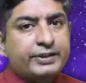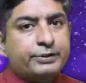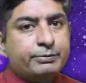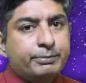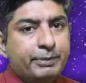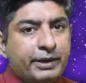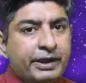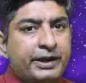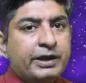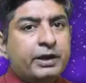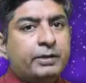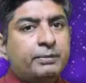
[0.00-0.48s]
is
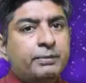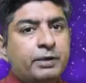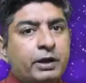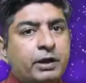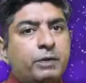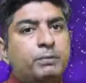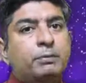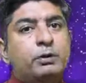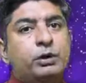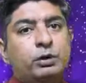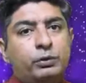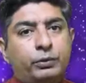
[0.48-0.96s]

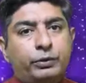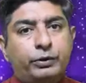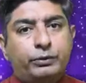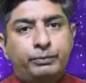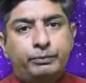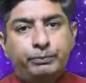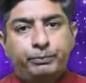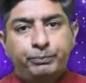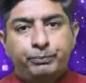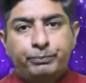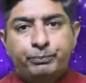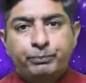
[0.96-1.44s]
medium-term
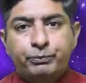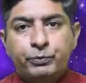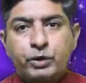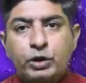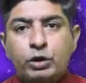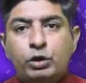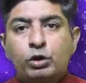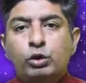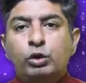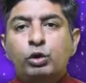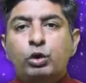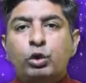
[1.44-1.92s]
loan.
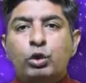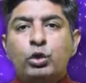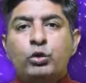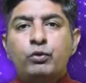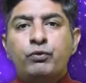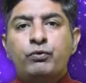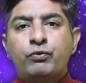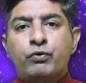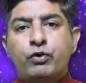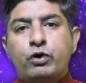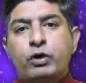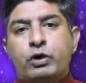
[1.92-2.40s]

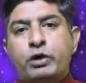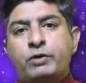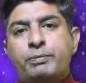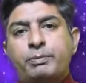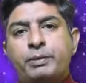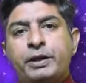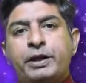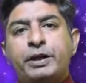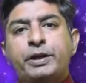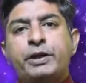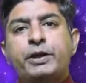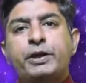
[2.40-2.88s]
Loan for
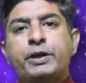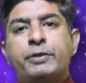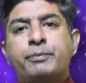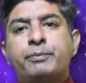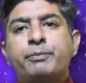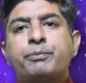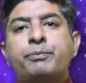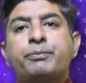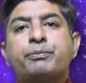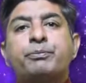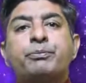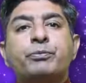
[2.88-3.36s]
a
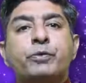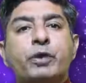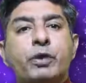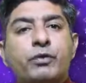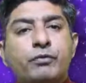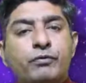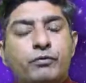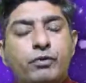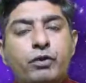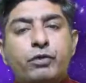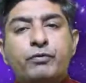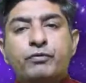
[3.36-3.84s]
period
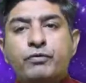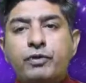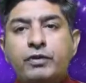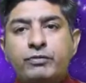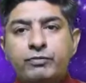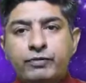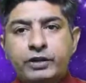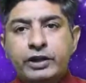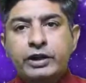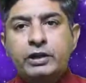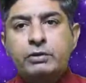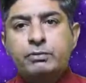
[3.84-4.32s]
from
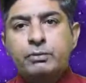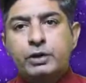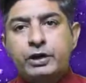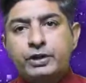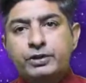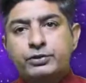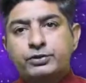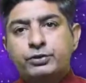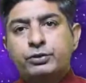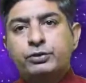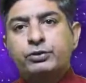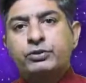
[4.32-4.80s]
15
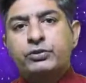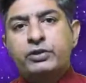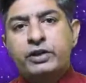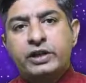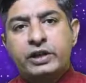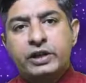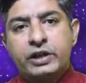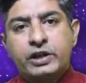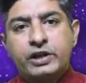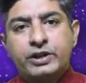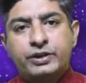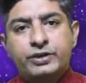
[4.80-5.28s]
months to
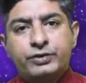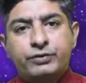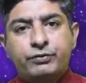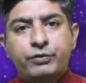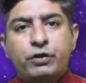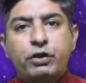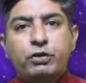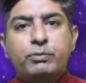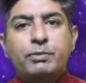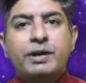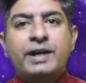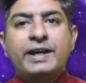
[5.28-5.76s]
3 years
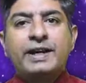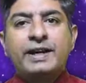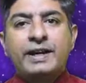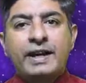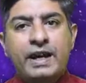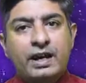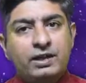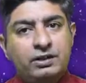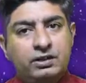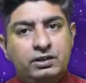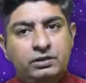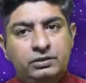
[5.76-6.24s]
for buying
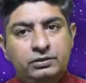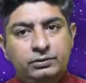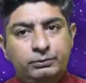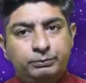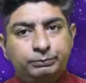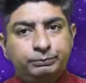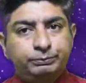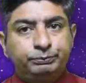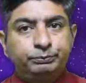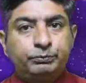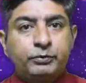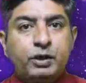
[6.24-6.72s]

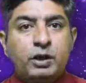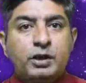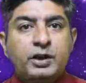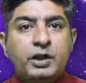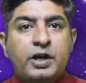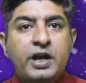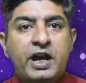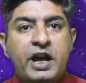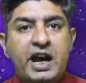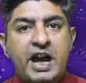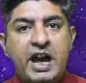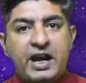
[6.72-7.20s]
cattle,
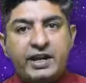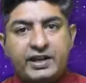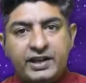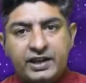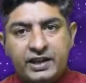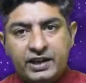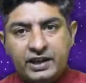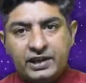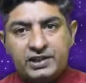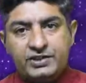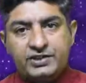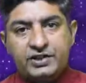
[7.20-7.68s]

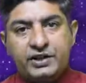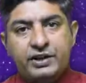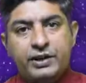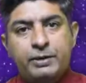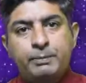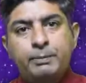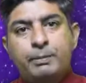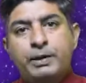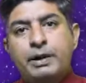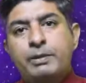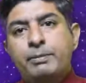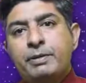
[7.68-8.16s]
agriculture
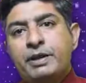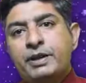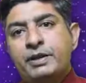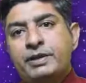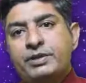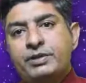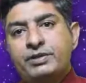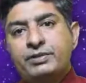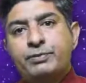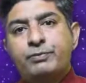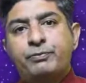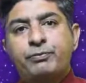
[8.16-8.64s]

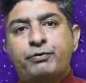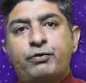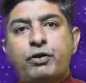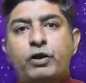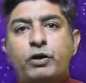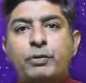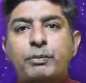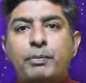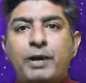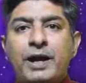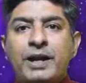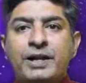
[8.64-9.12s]
implements,
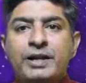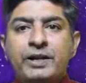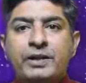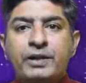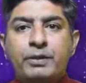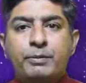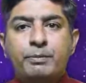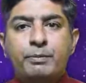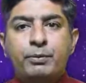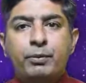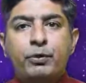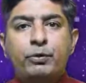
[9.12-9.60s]
for minor
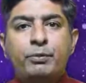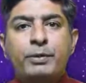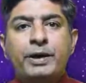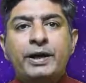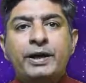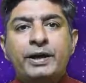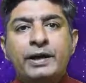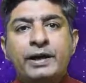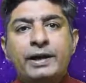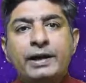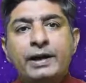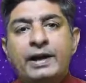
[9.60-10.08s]

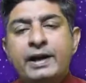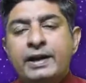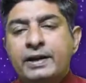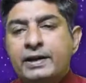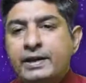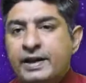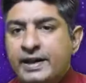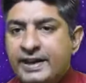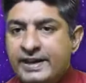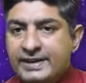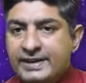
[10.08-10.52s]
improvement in land,